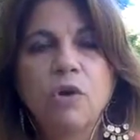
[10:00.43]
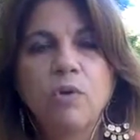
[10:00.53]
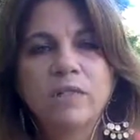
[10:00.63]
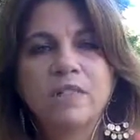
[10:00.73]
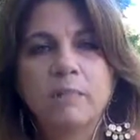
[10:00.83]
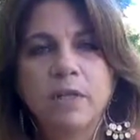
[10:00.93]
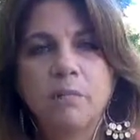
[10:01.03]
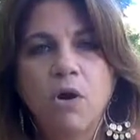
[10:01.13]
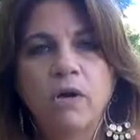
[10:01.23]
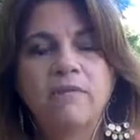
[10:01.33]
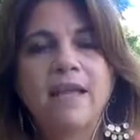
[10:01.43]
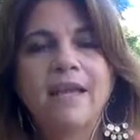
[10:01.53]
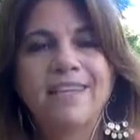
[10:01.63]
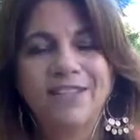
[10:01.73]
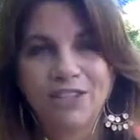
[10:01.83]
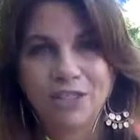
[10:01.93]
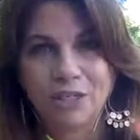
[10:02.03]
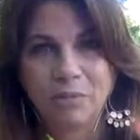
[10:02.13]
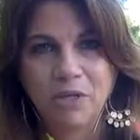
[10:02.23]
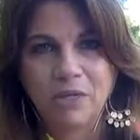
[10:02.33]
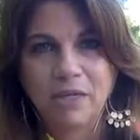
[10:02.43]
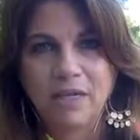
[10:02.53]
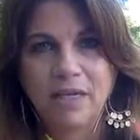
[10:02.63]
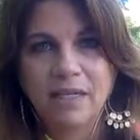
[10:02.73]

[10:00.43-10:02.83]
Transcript: wants to be a part of that in this community.